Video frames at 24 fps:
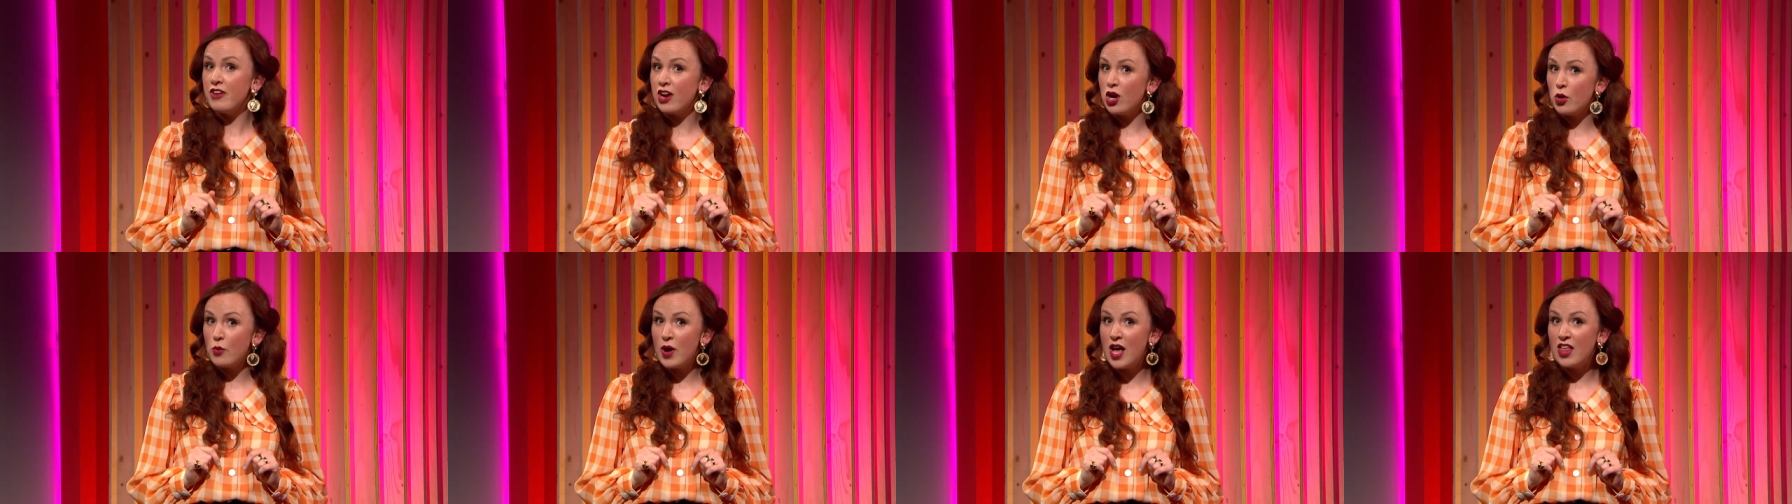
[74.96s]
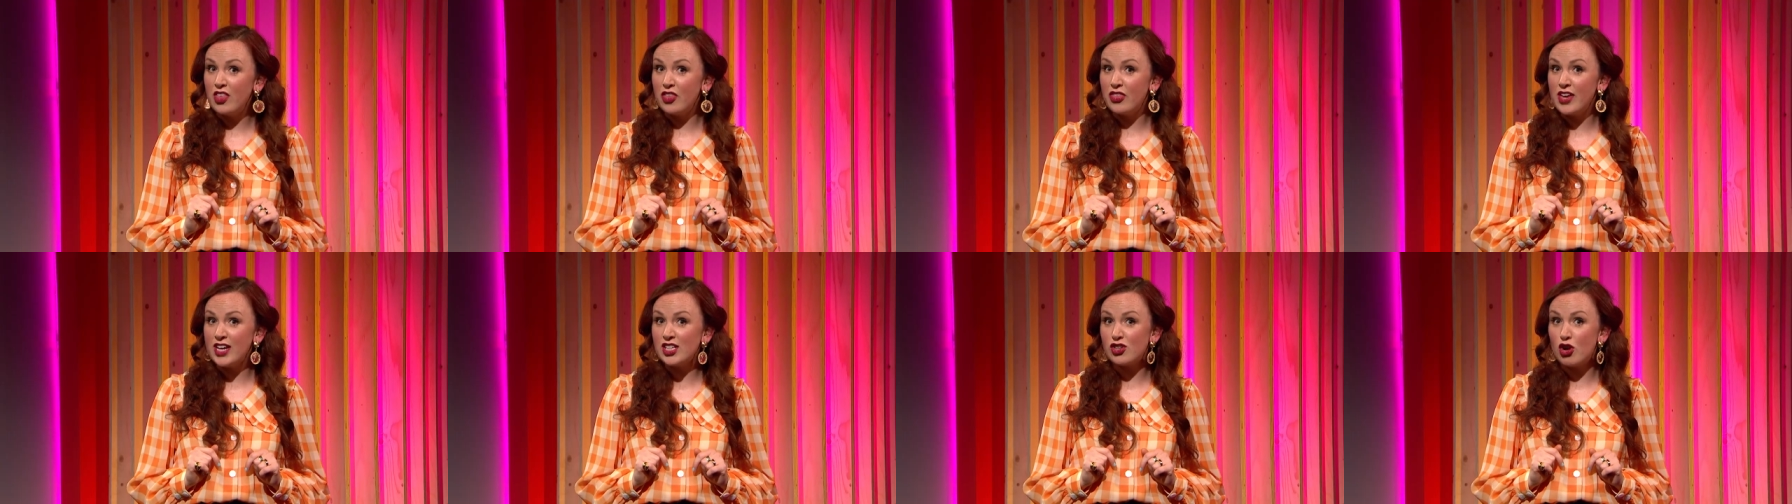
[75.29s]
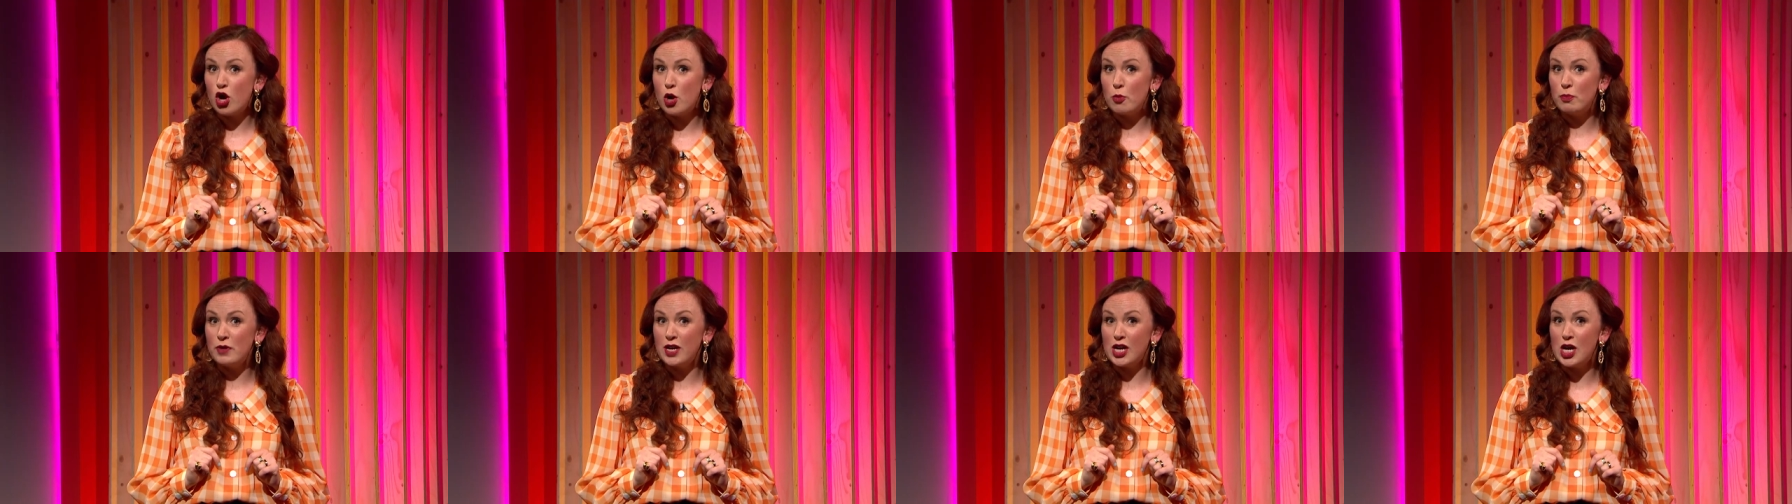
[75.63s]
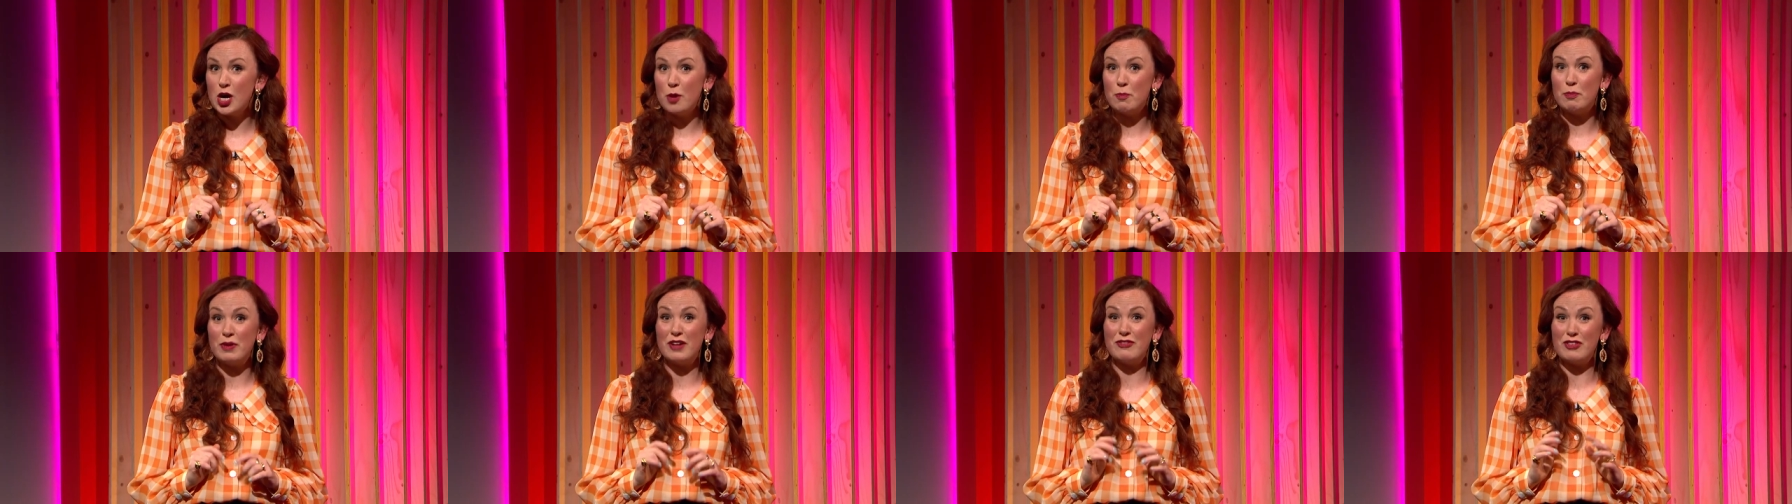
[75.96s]
very well that things are opening
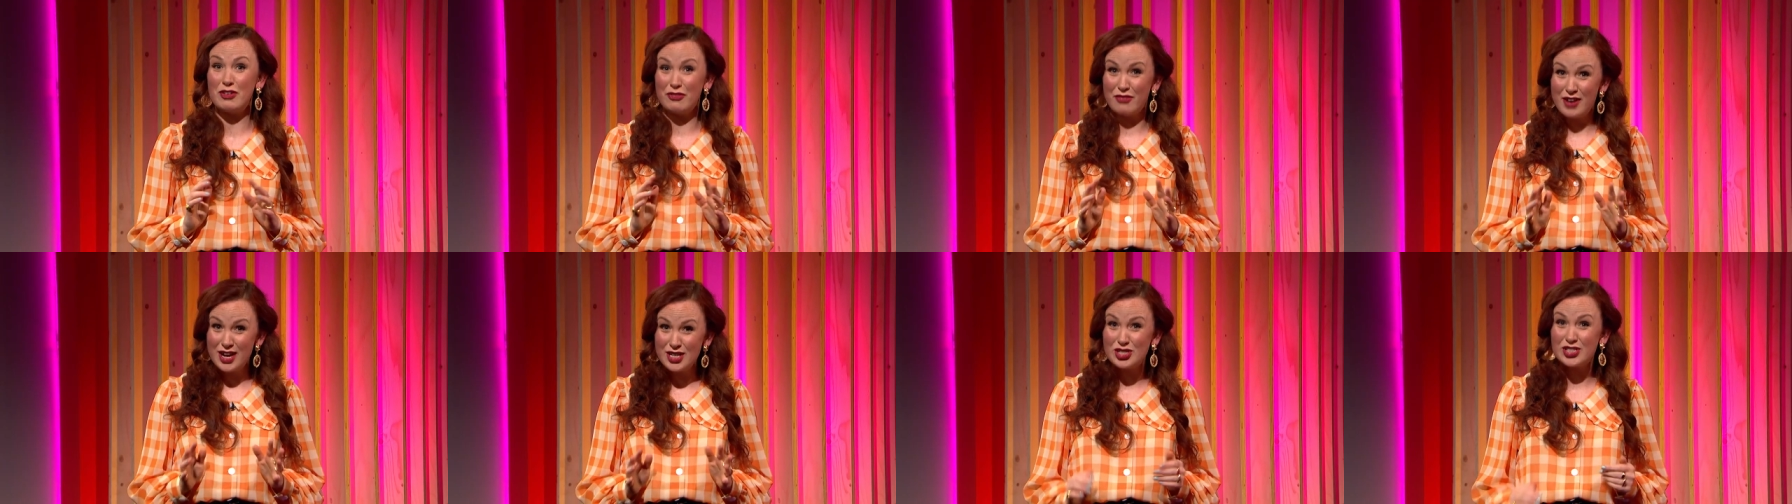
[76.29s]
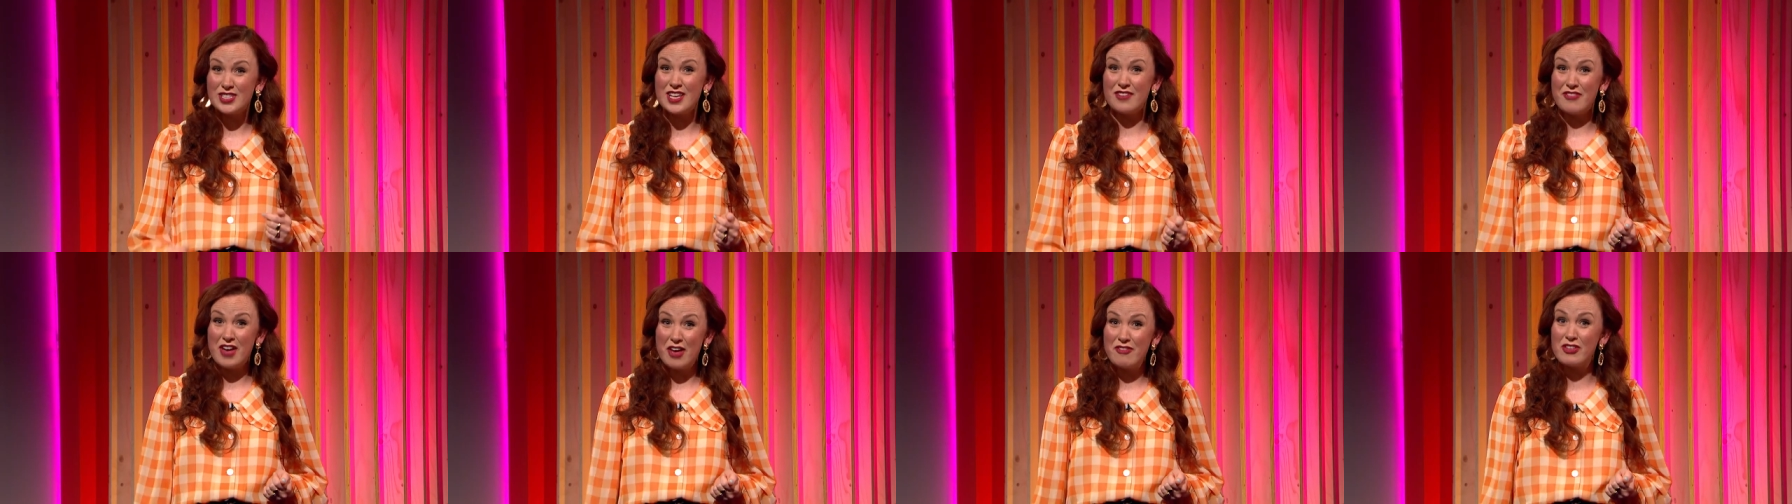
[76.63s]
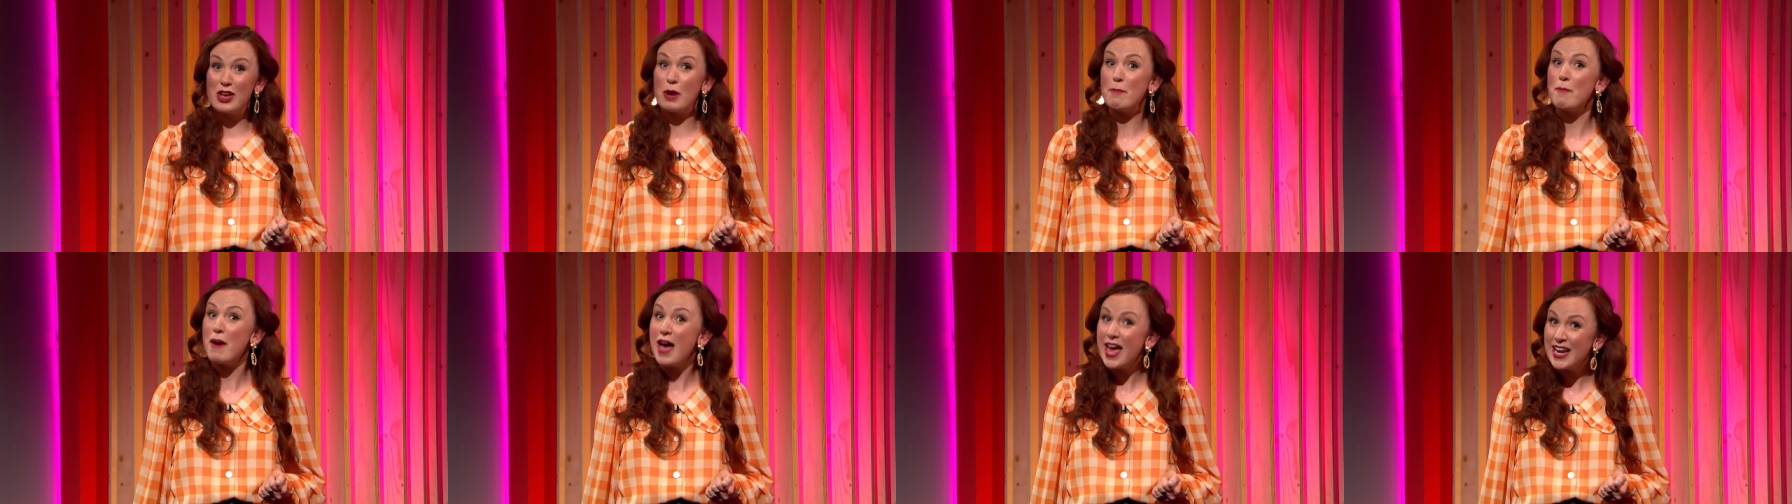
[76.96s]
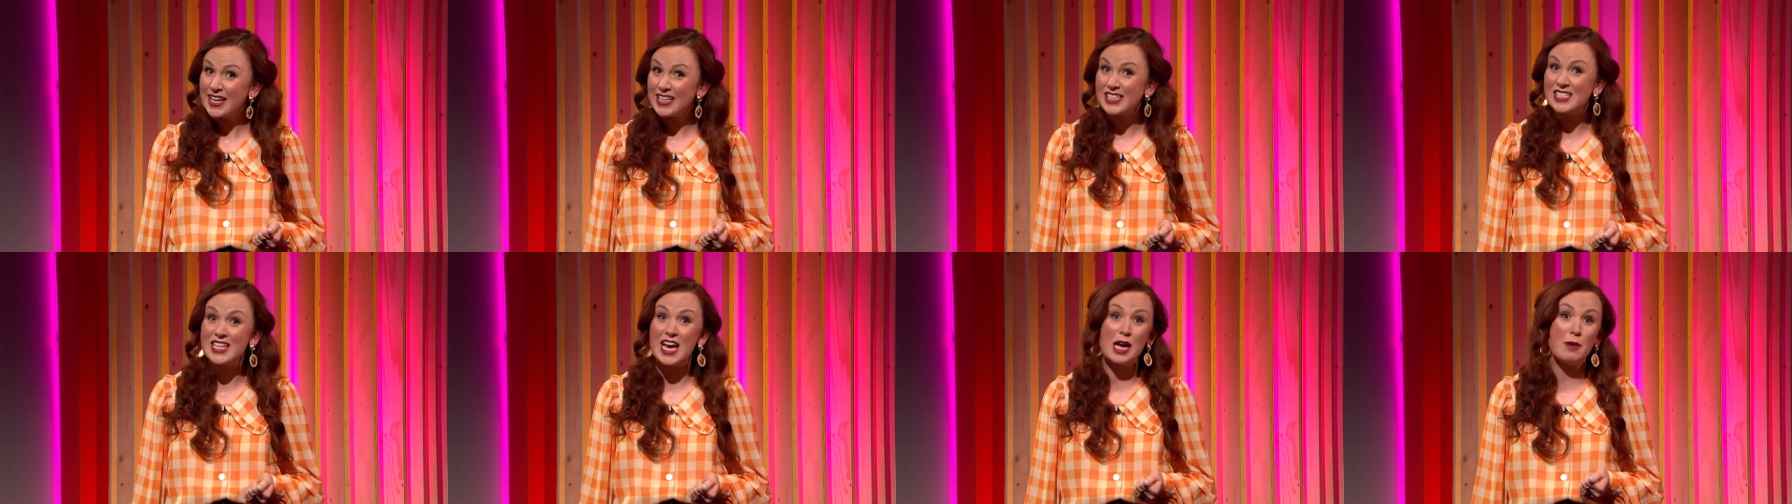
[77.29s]
up, but if you find yourself having a
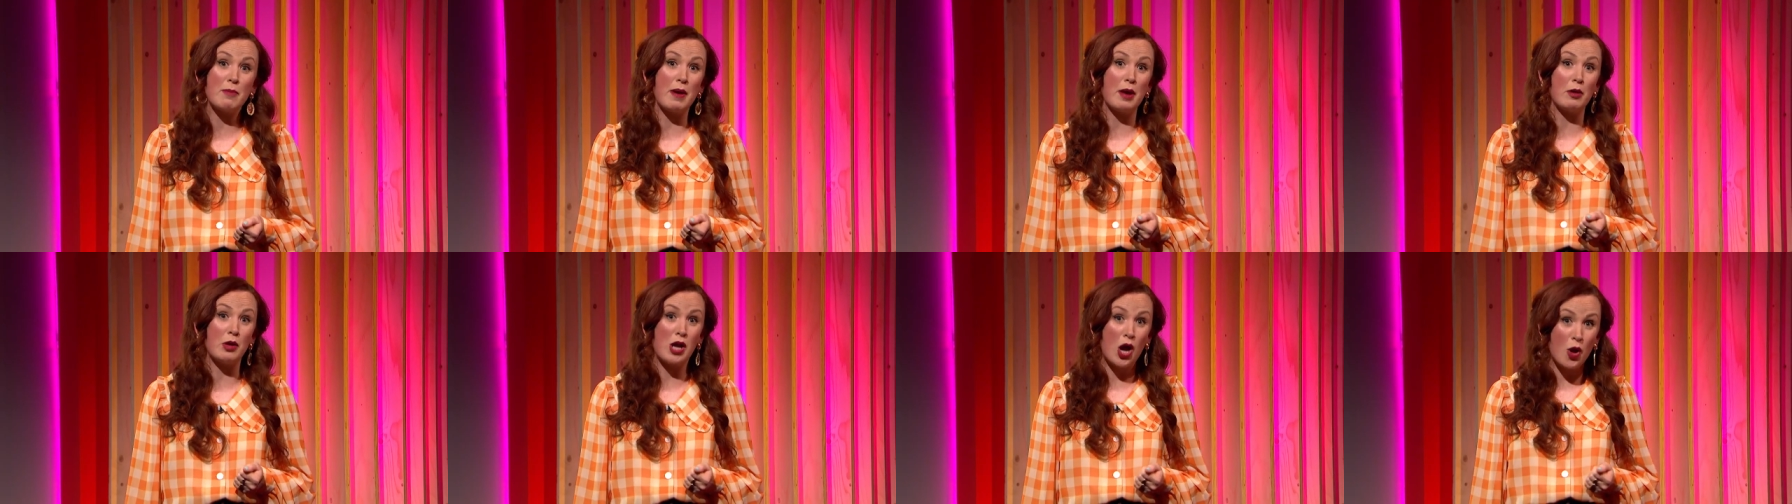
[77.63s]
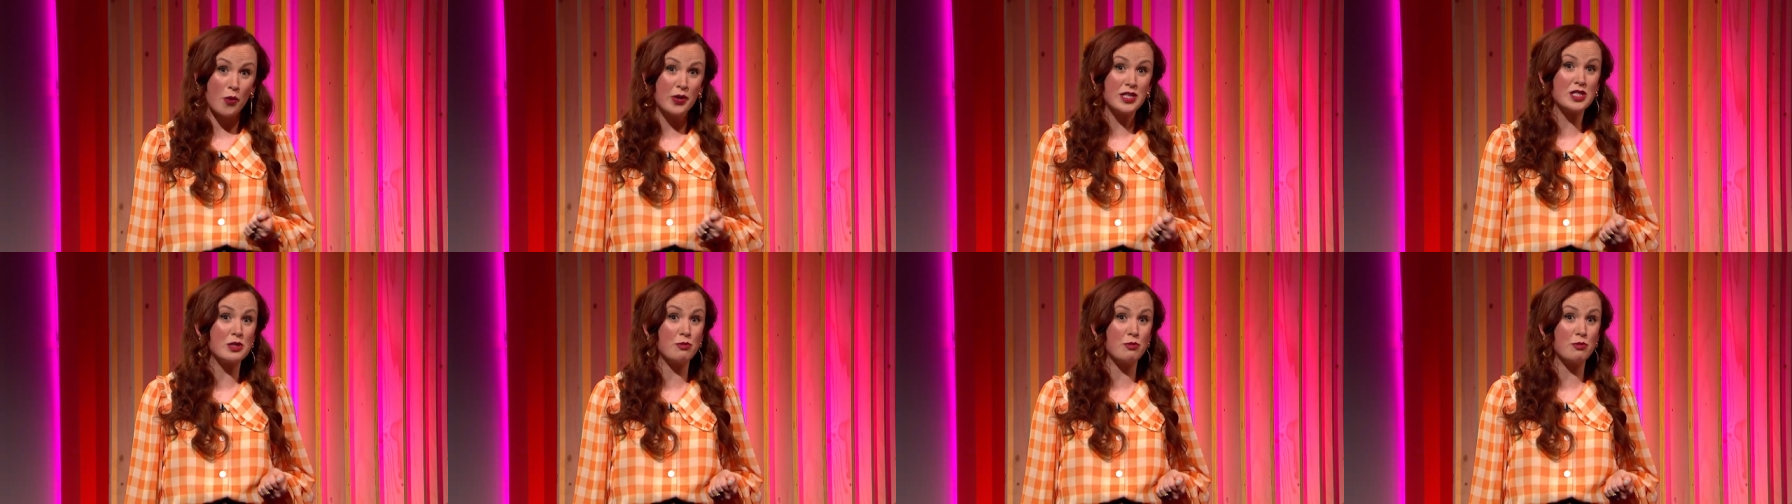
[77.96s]
panic attack about going